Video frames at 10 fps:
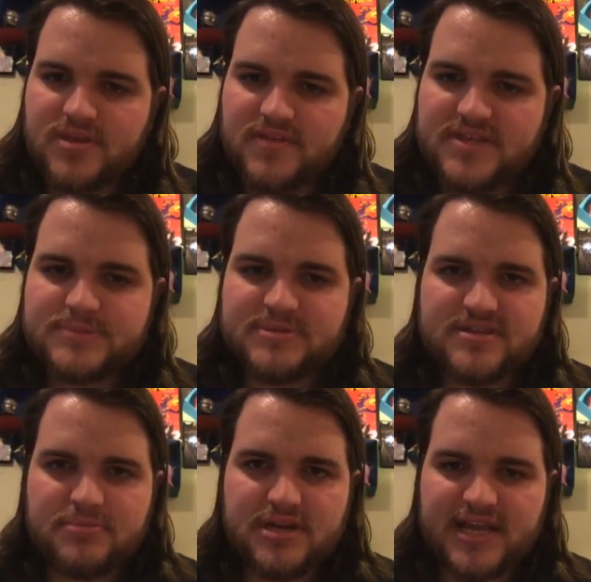This must
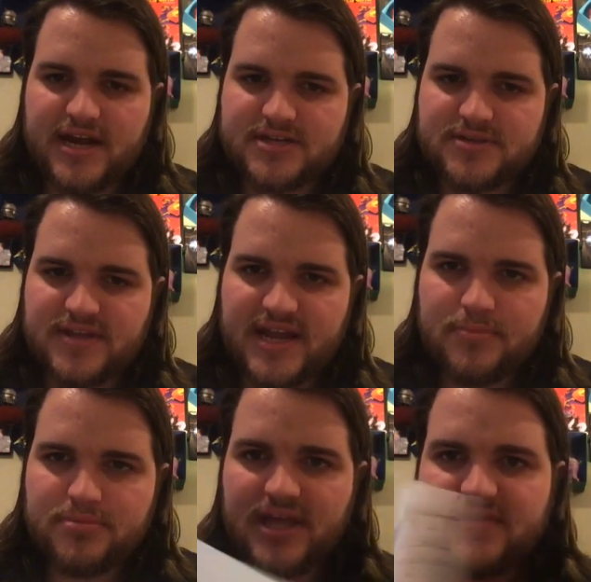have been a character that I
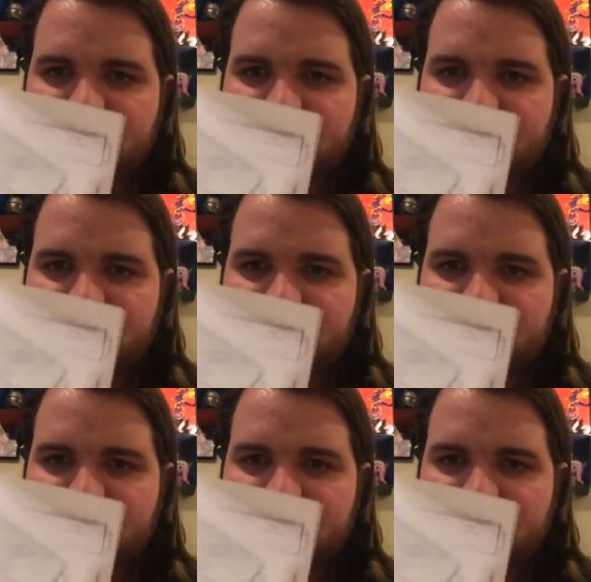played.